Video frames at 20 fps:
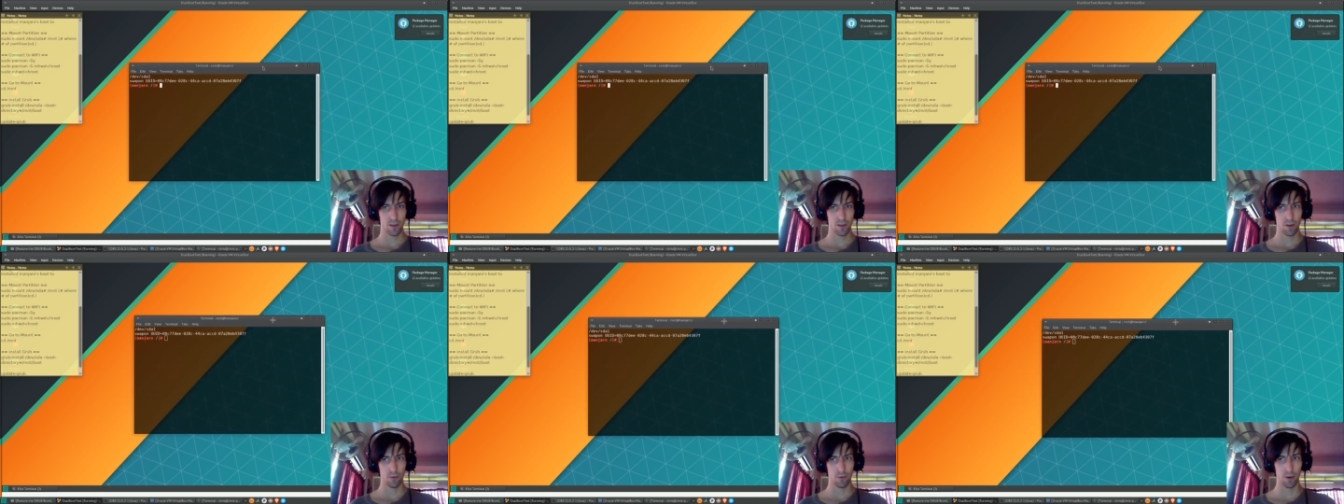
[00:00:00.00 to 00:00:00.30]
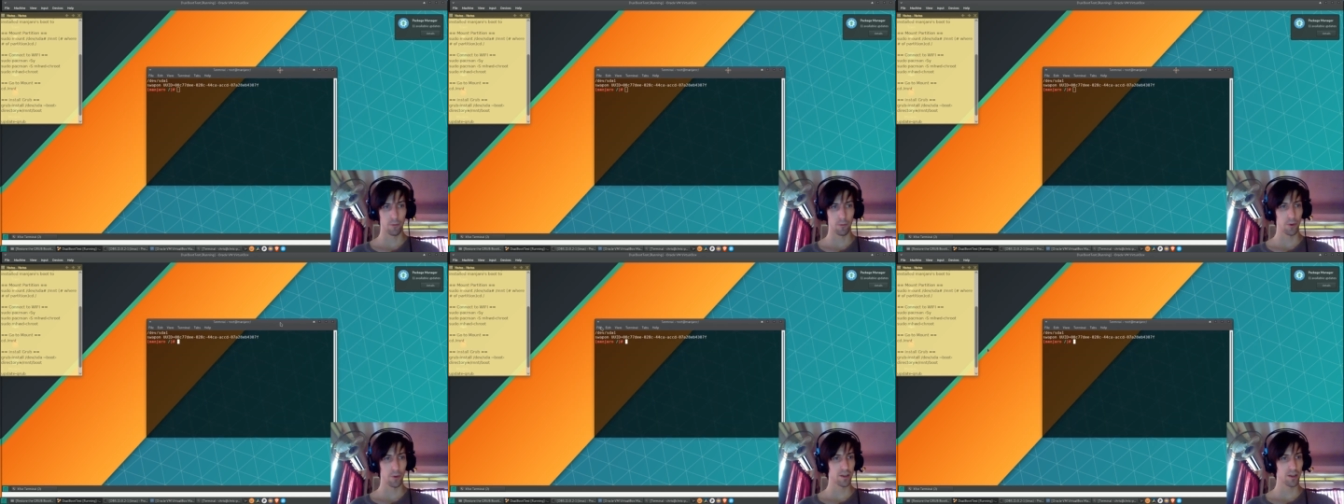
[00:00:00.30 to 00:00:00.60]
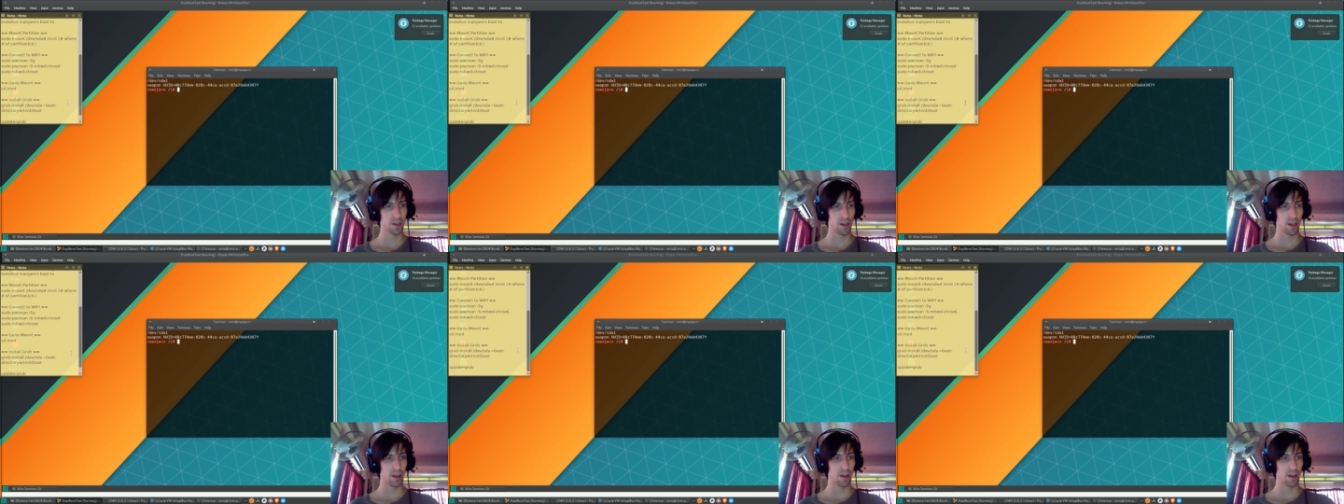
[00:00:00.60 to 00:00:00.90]
where we
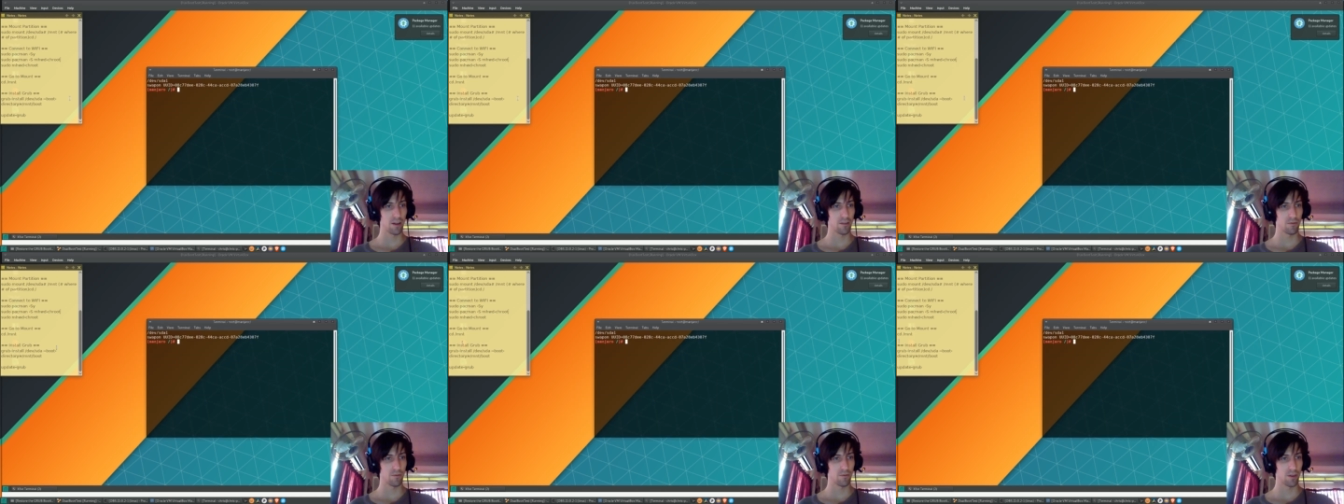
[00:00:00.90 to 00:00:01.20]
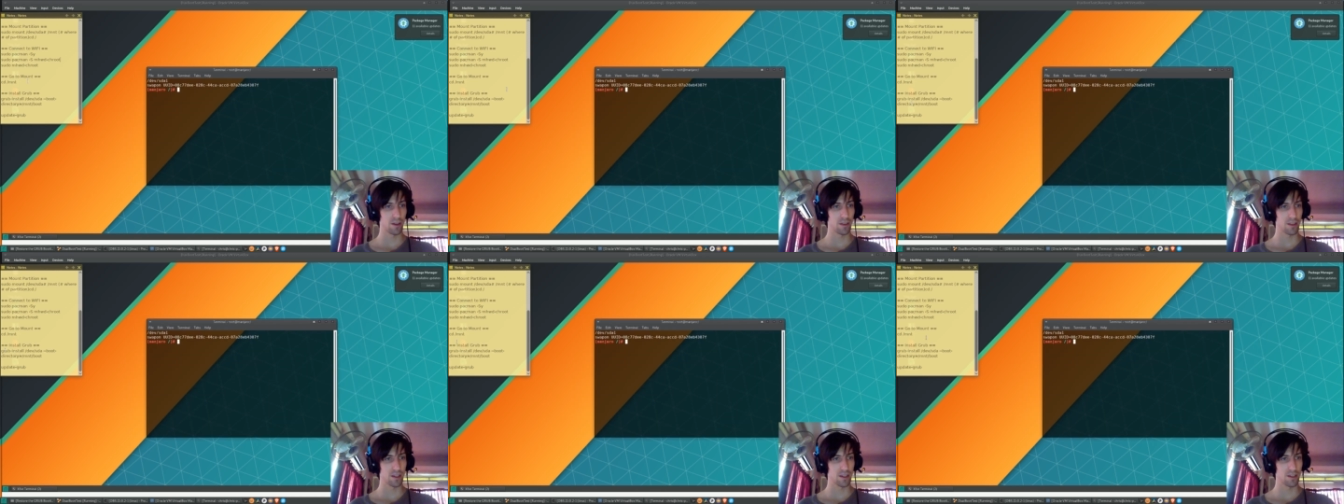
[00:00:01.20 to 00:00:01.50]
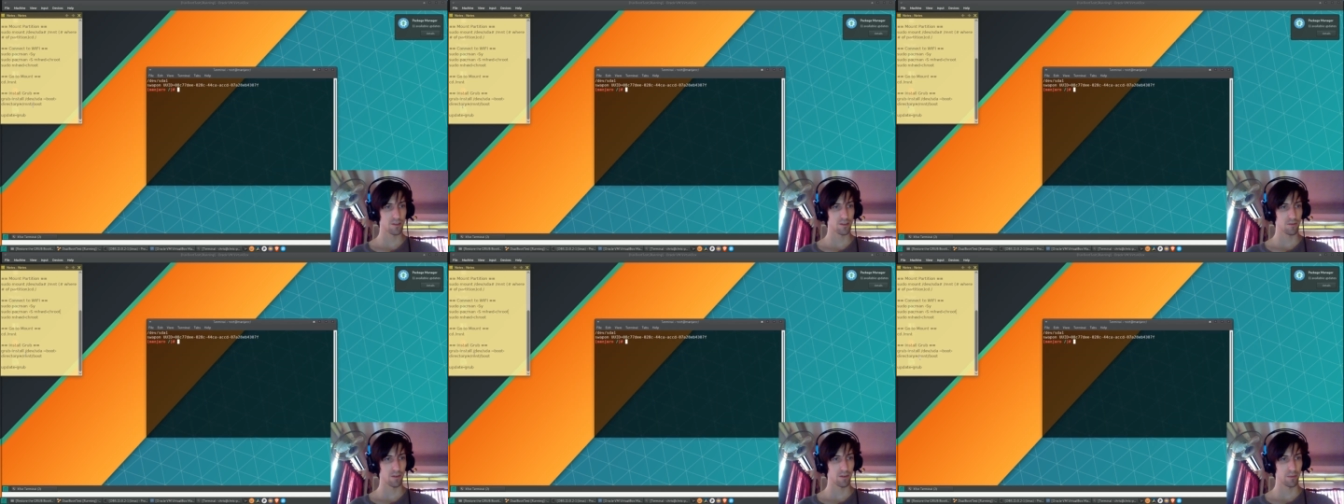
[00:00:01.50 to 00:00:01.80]
can run
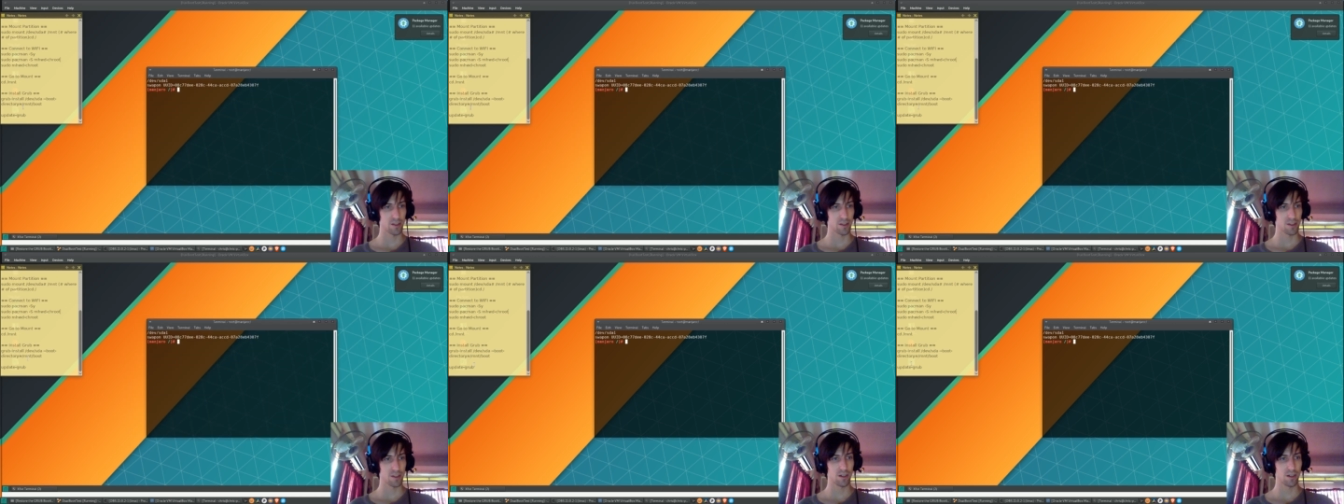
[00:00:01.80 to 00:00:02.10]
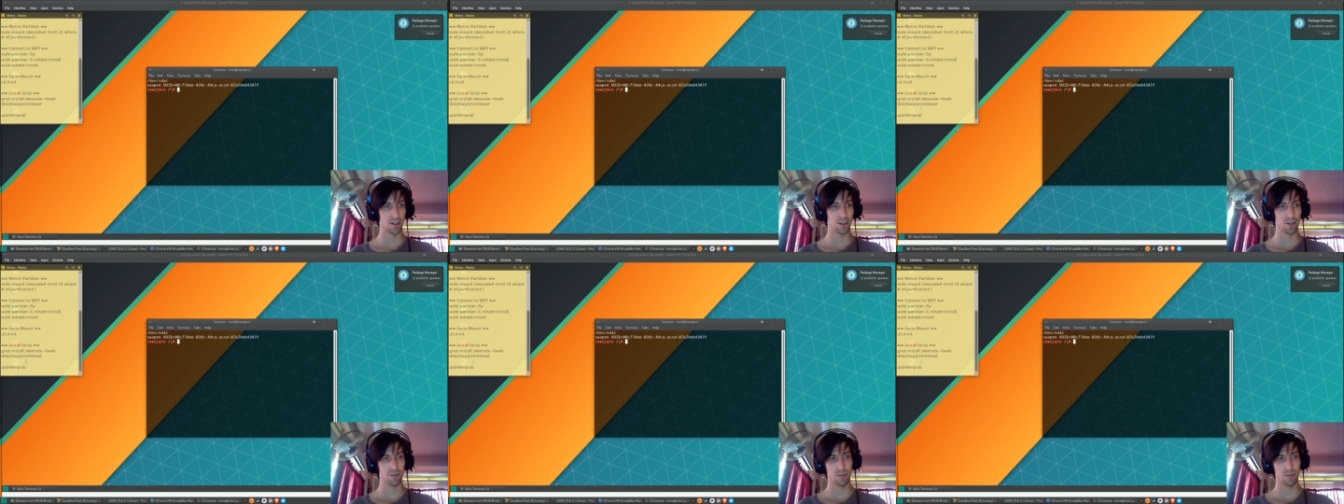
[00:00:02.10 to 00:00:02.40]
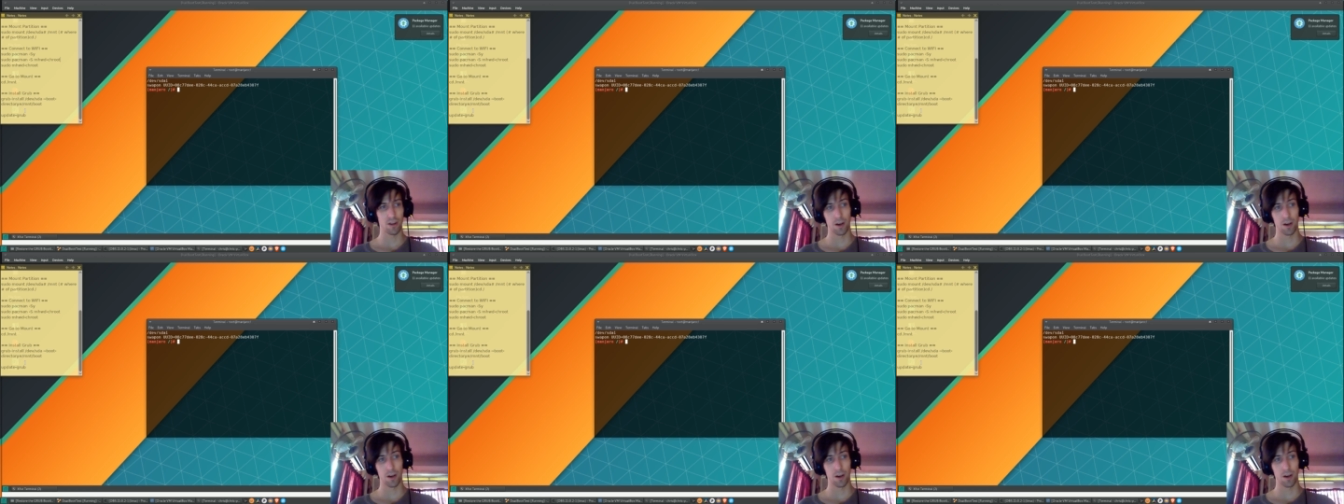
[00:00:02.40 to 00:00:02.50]
these grub install and